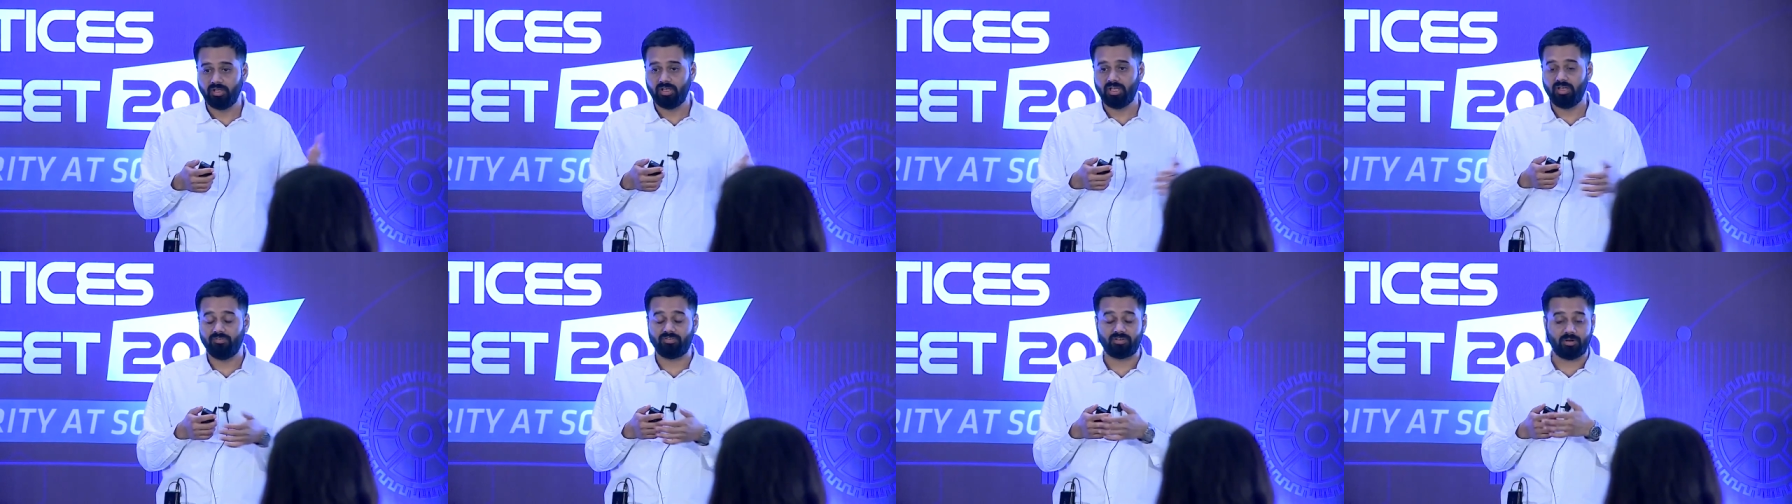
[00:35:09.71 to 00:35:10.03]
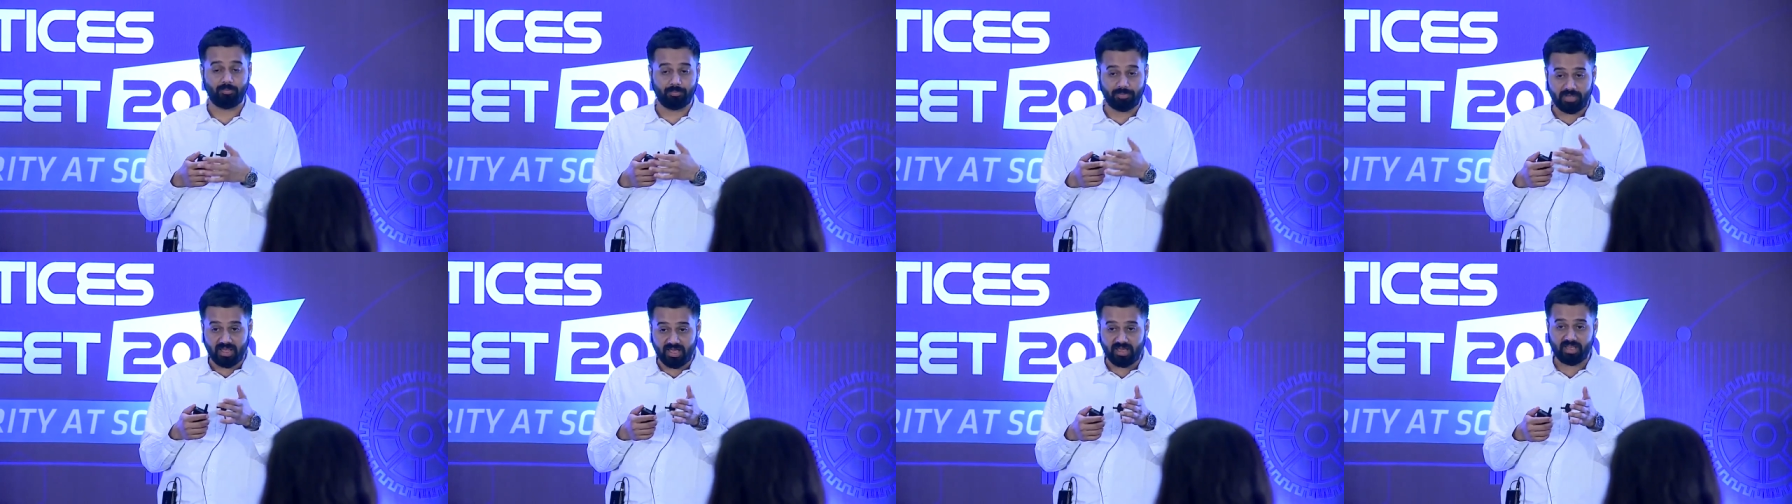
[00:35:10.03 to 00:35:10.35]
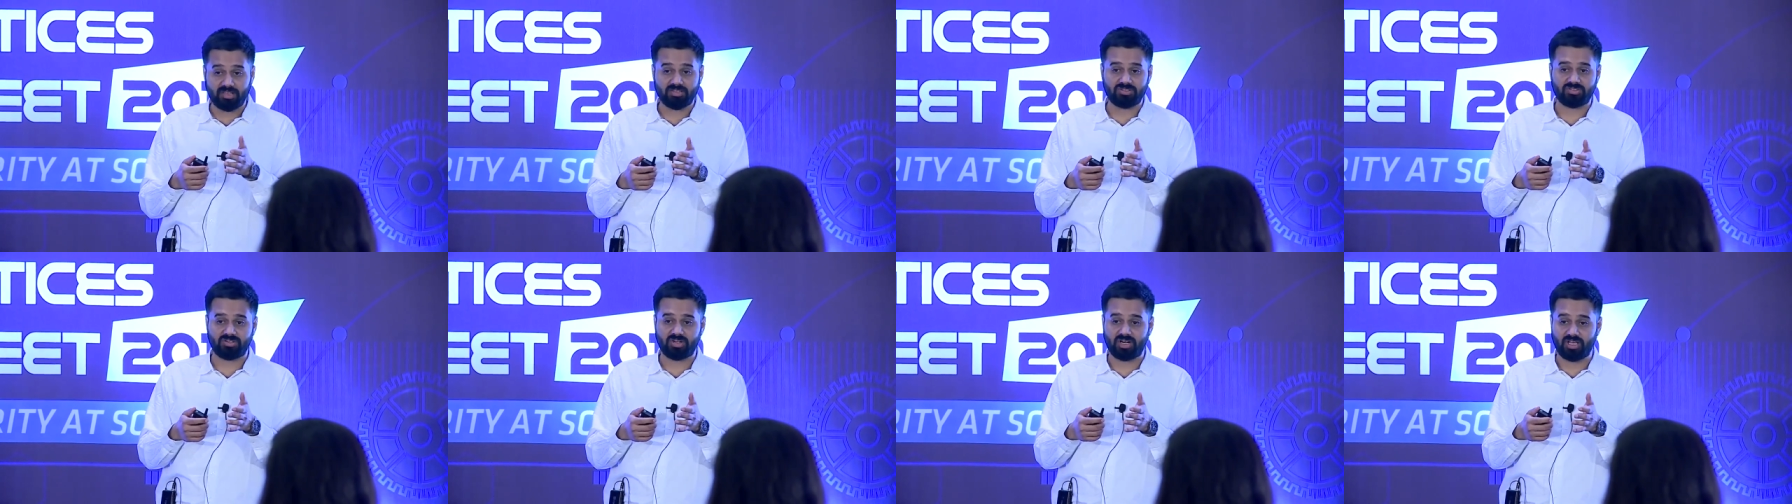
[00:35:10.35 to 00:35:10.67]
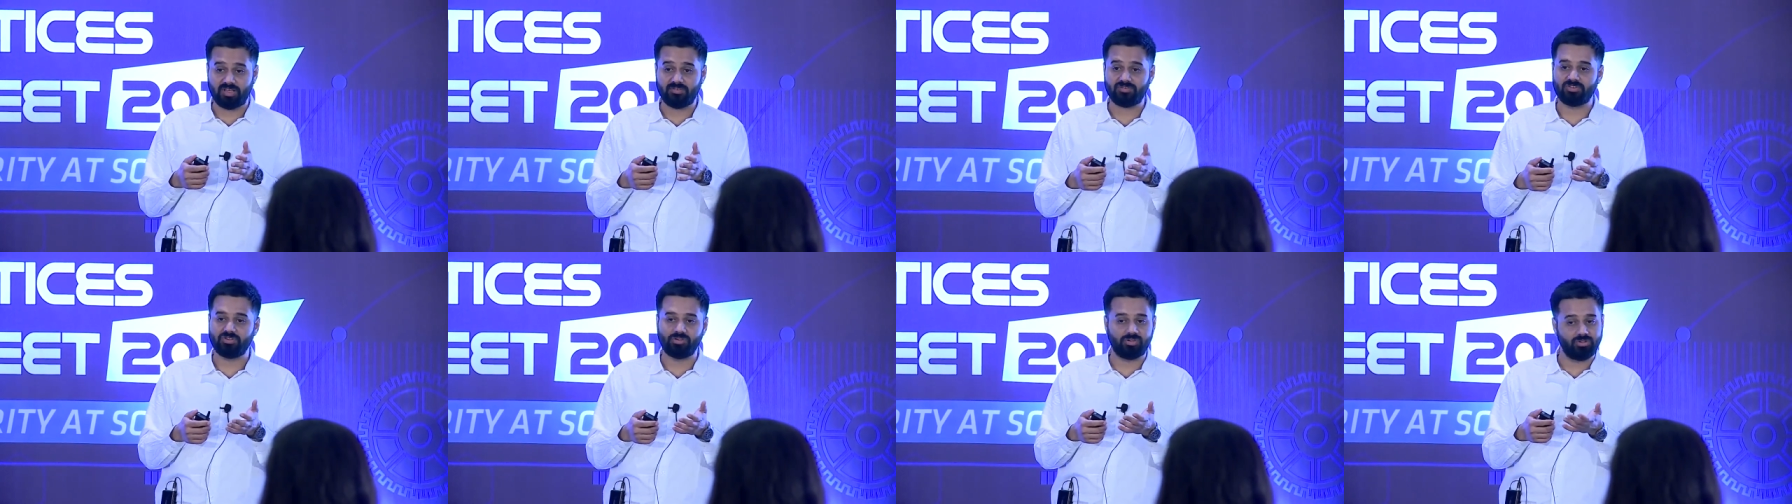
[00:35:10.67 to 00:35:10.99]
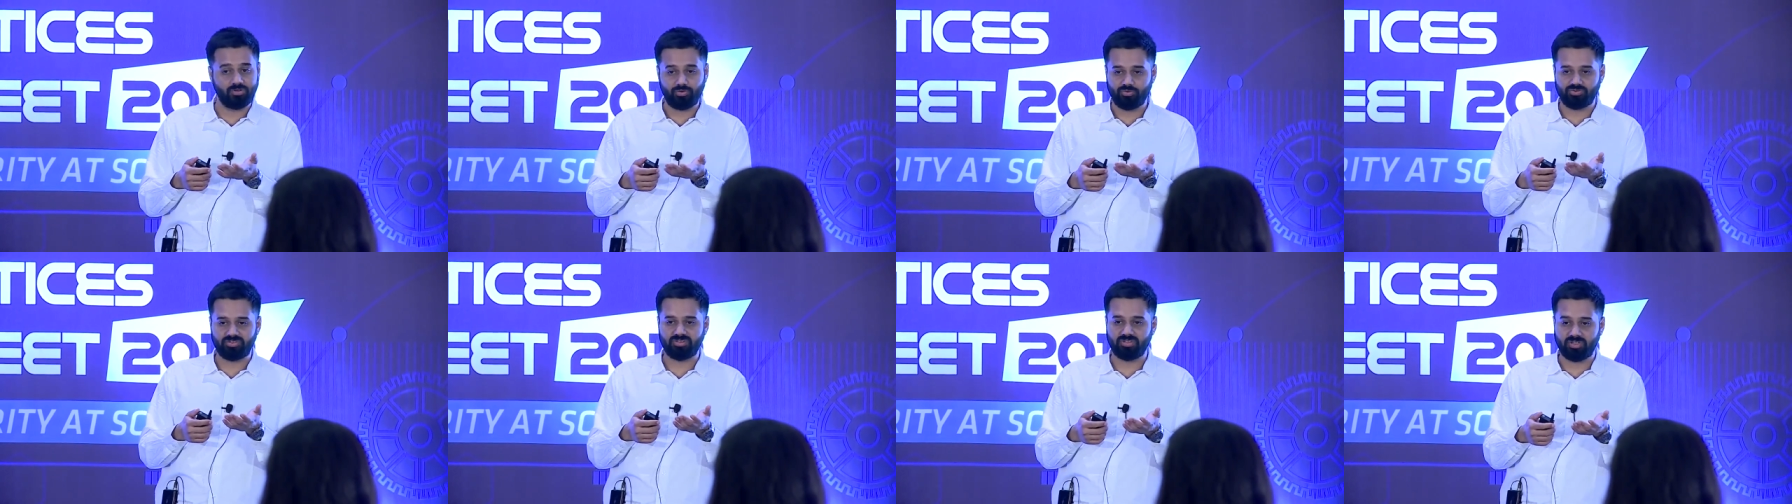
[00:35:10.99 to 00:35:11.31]
If compliance drives you to
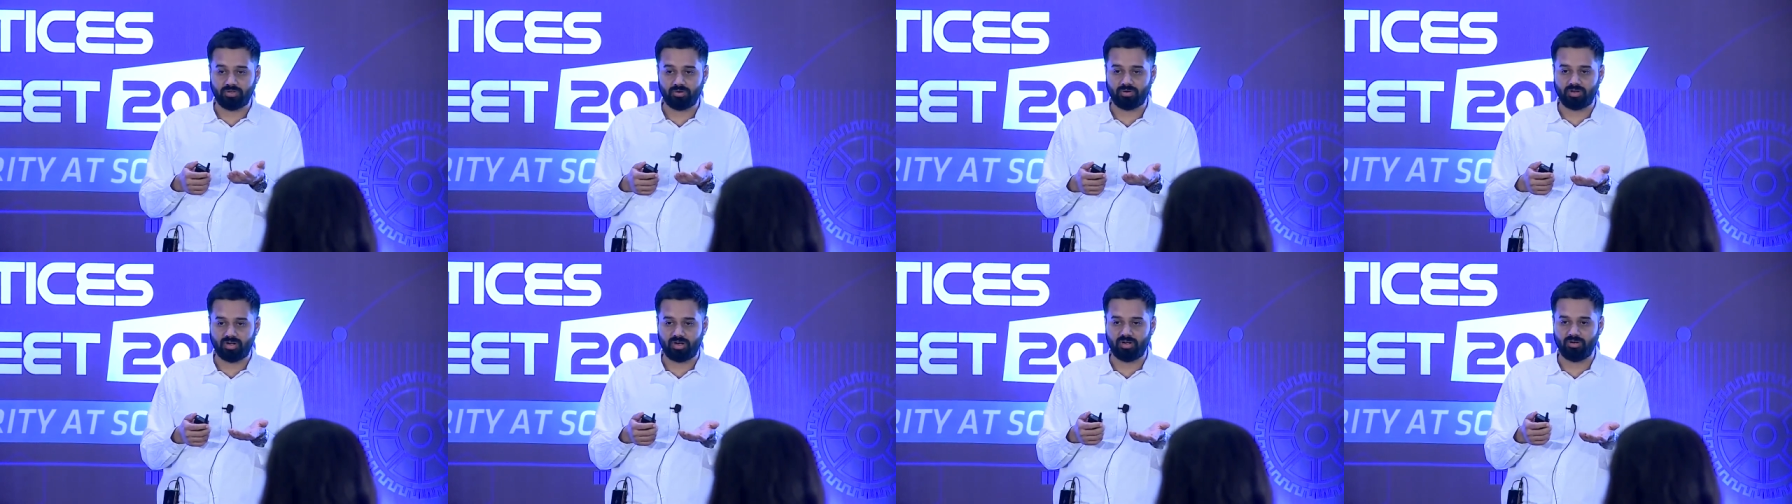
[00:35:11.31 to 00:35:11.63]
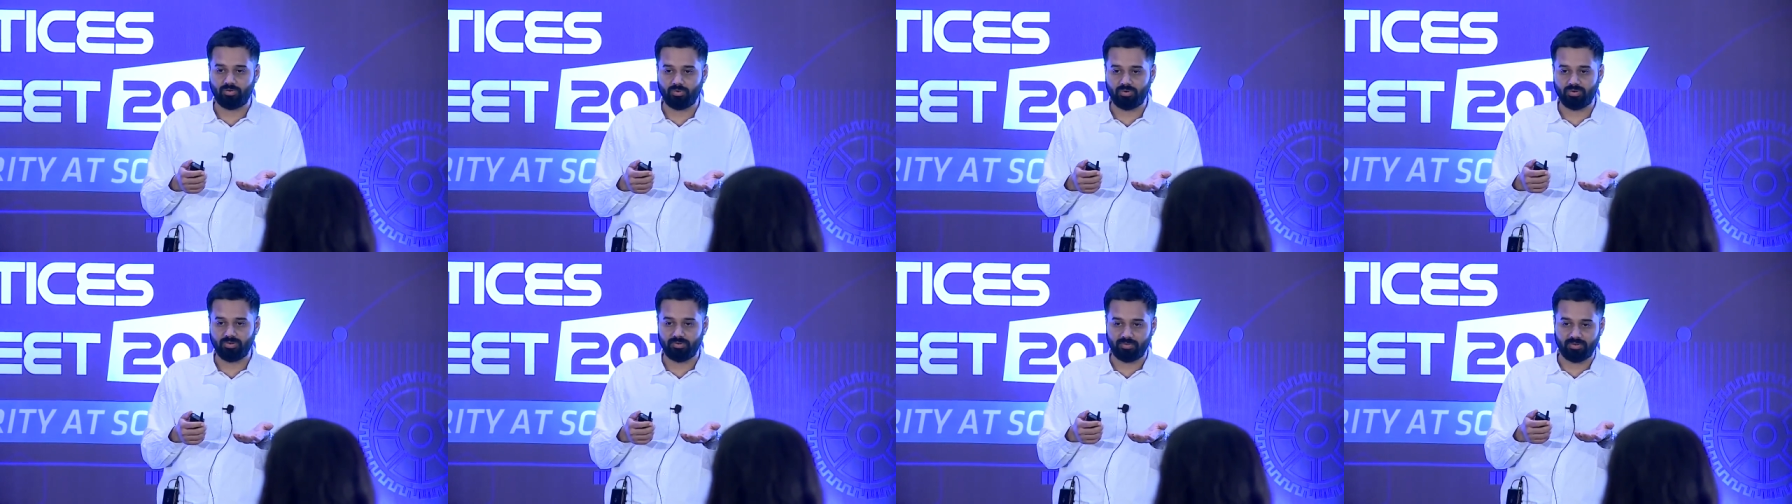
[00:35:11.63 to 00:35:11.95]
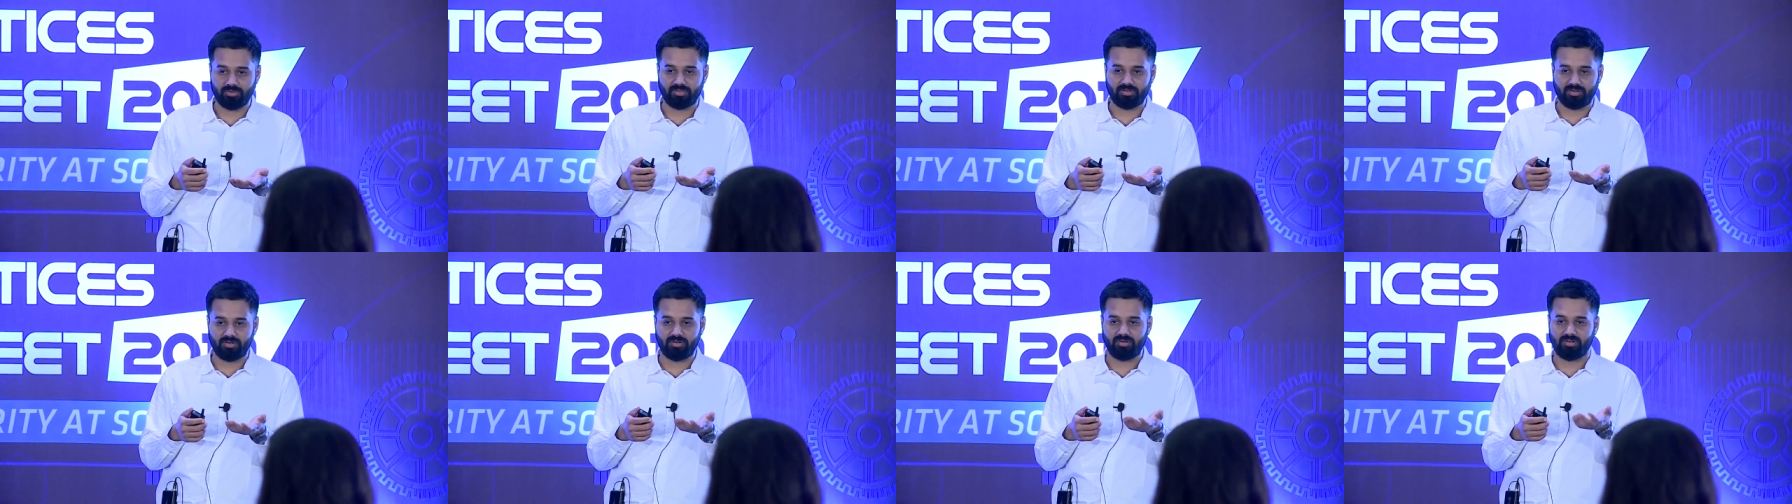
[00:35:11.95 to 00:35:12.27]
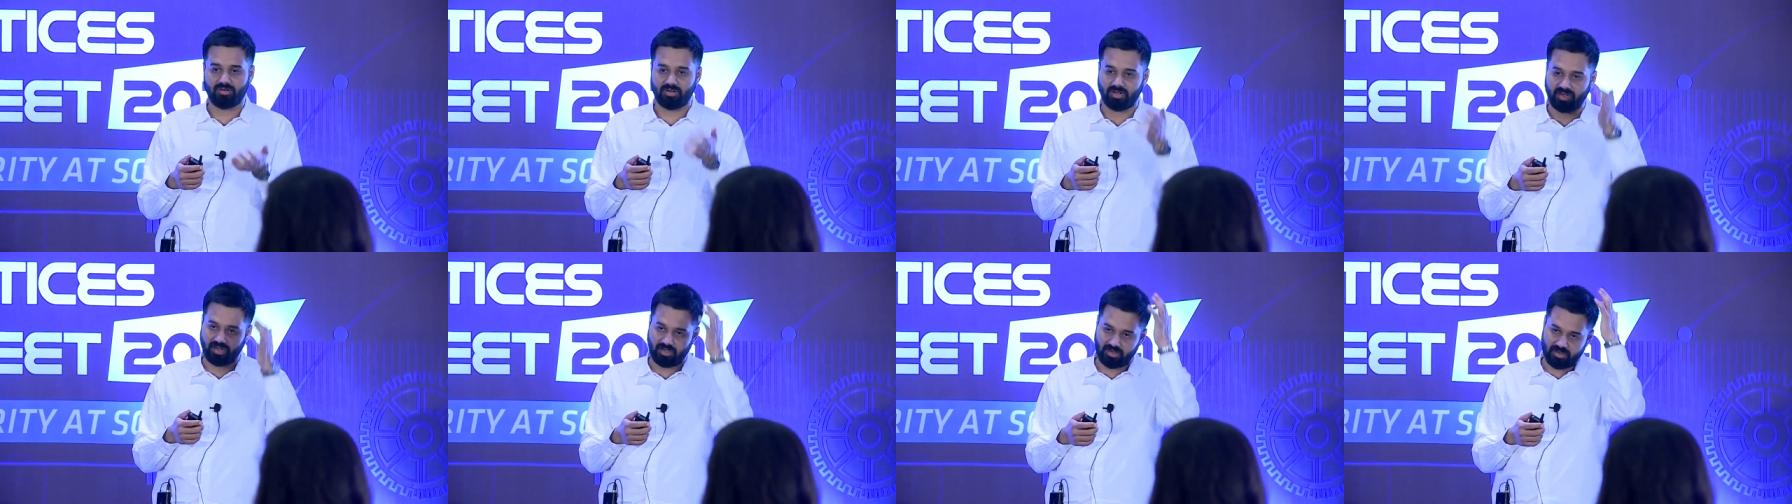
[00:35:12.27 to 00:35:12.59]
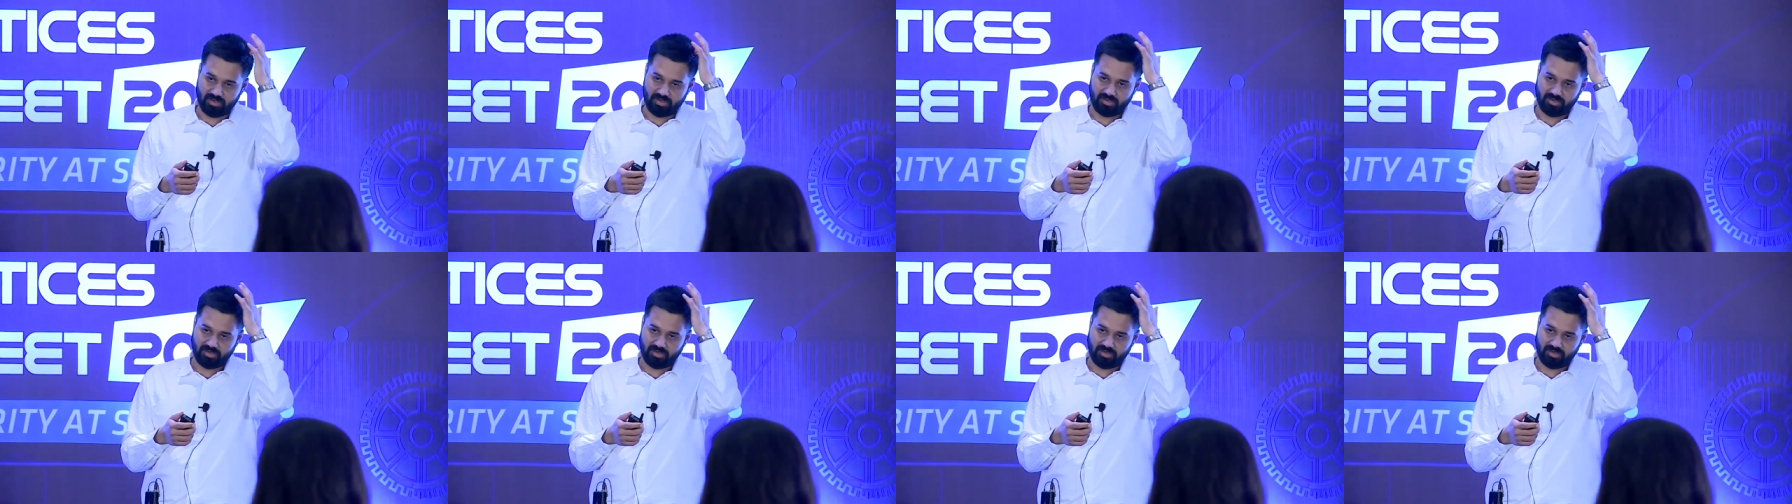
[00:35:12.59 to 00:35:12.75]
use it, then you can't do away with it, right?